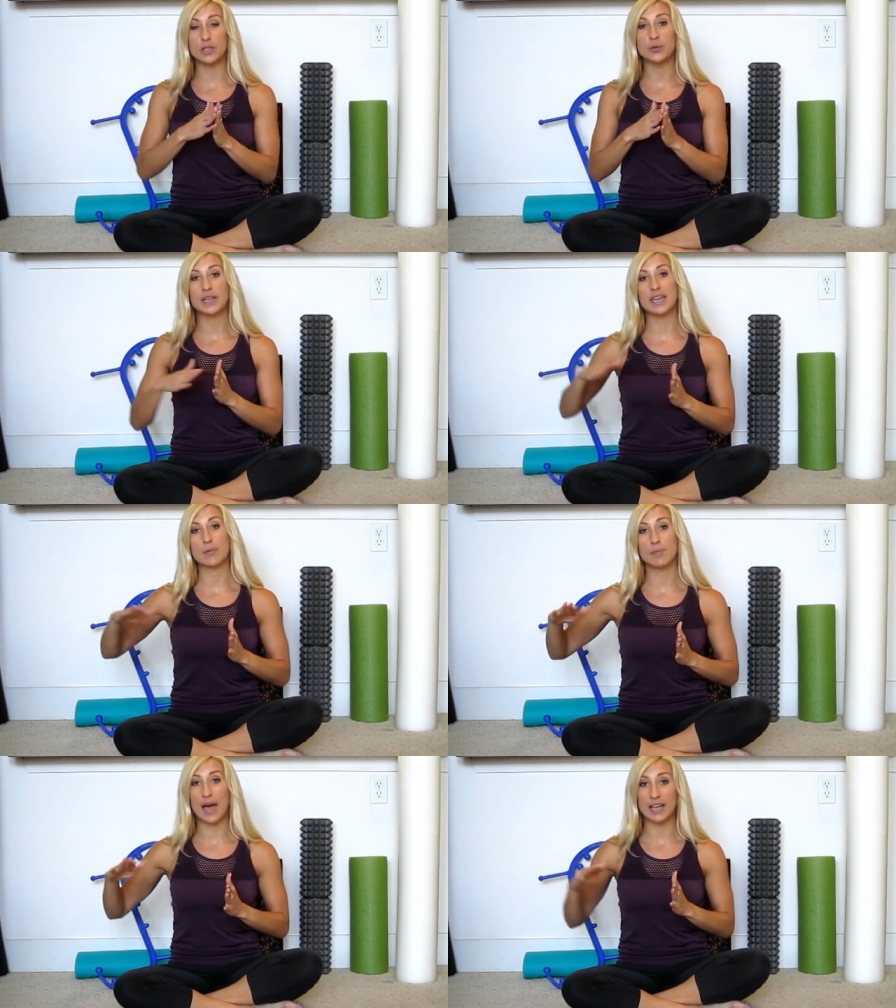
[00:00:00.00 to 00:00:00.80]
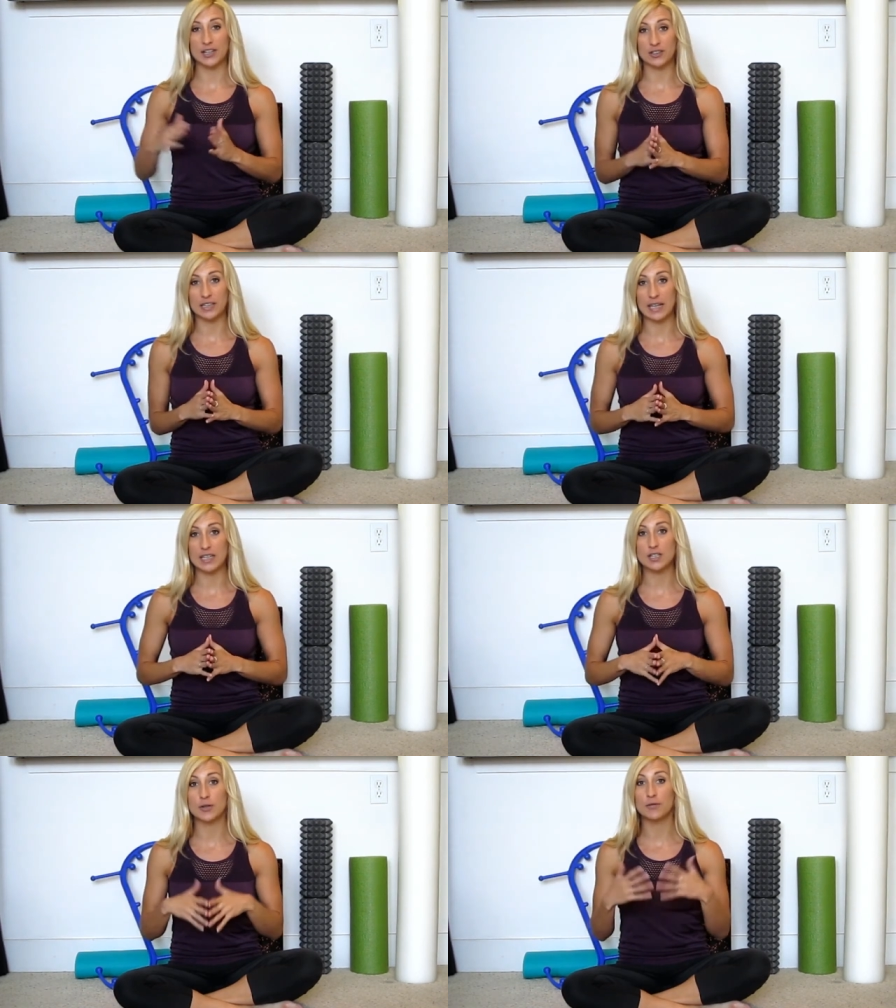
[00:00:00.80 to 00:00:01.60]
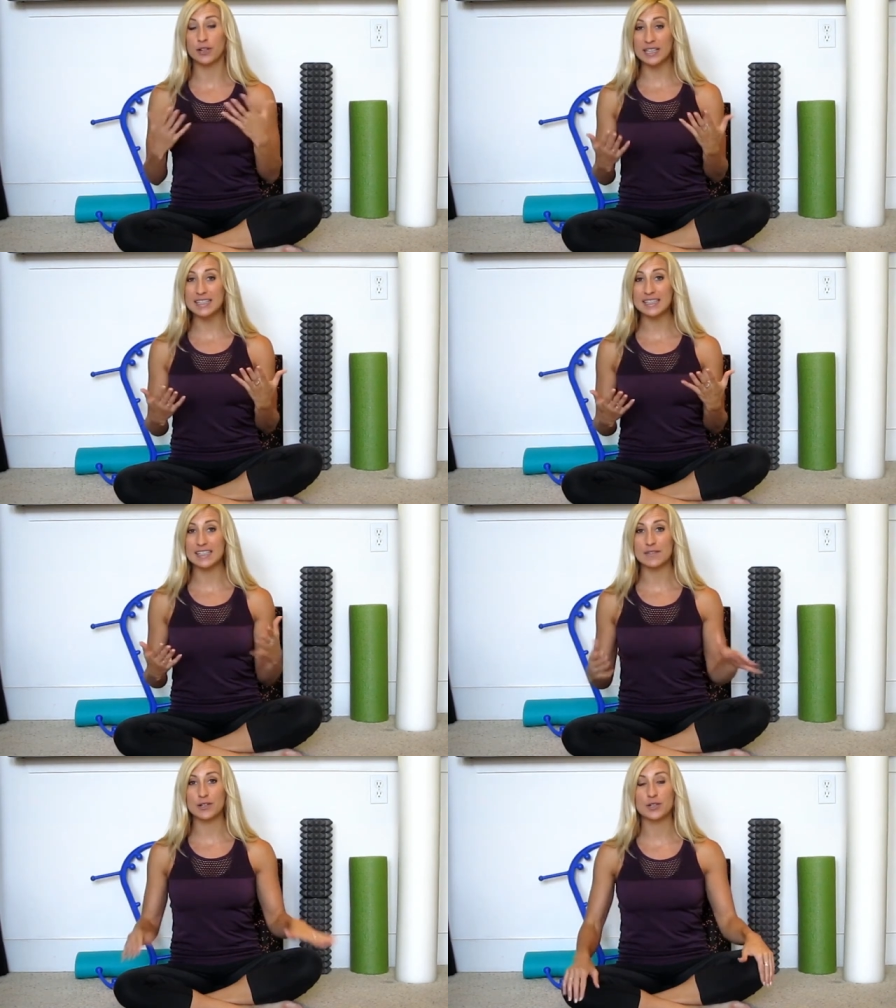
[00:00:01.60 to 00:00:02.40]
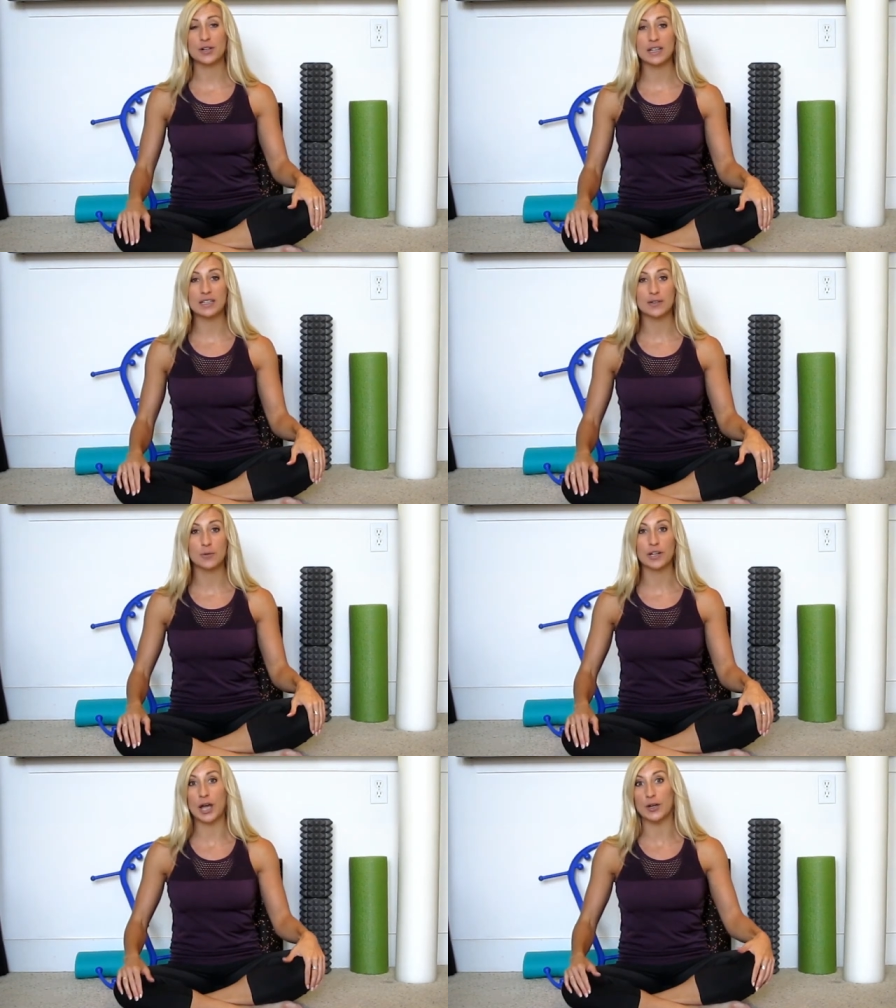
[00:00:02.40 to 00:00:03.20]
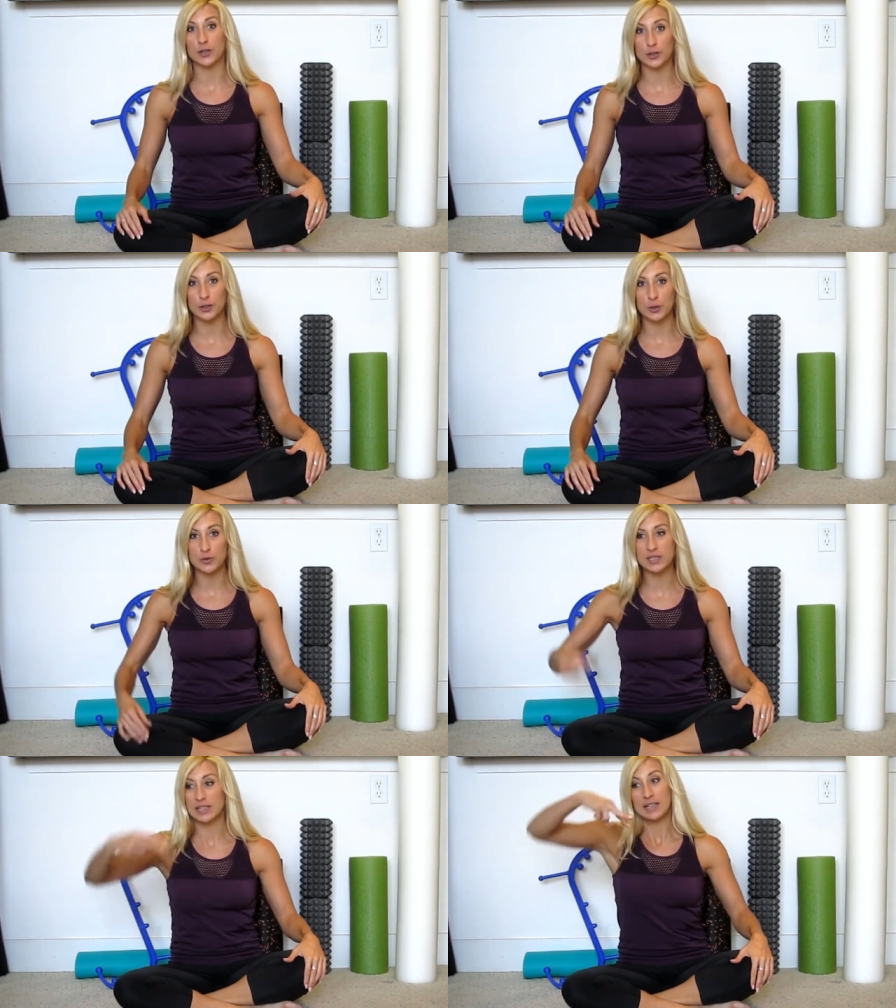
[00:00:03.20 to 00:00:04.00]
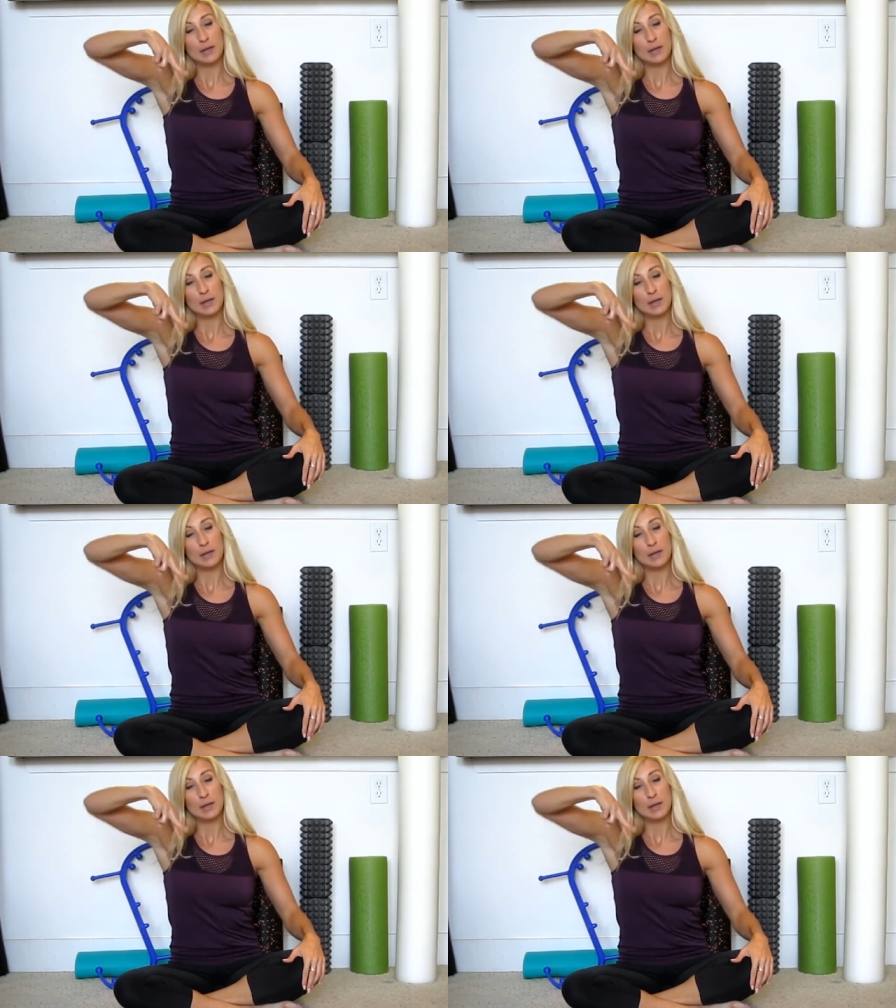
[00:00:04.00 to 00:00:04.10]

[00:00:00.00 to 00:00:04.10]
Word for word: when you kick back your legs. So for instance, if you're trying to work out your glutes,